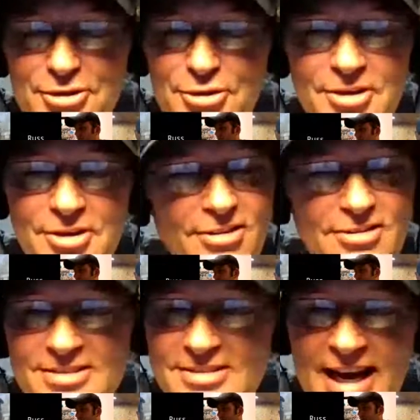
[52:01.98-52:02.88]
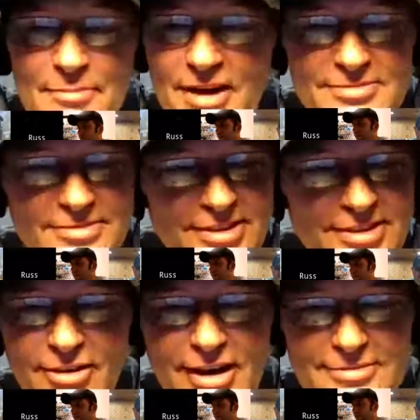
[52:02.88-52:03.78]
do it all the time. I
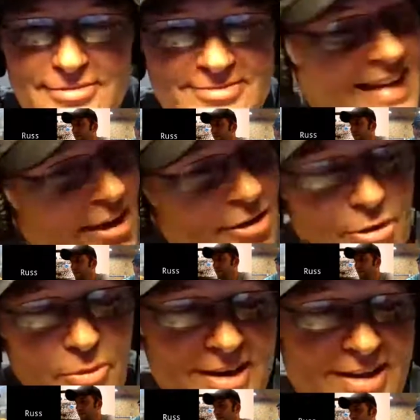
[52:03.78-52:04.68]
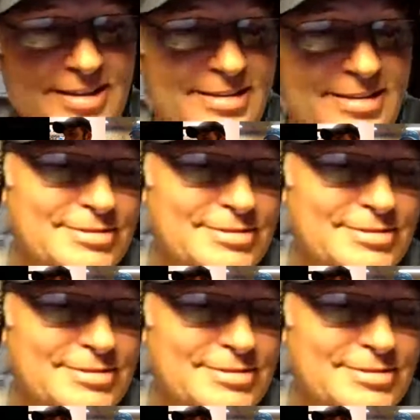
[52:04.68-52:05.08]
don't know what it is.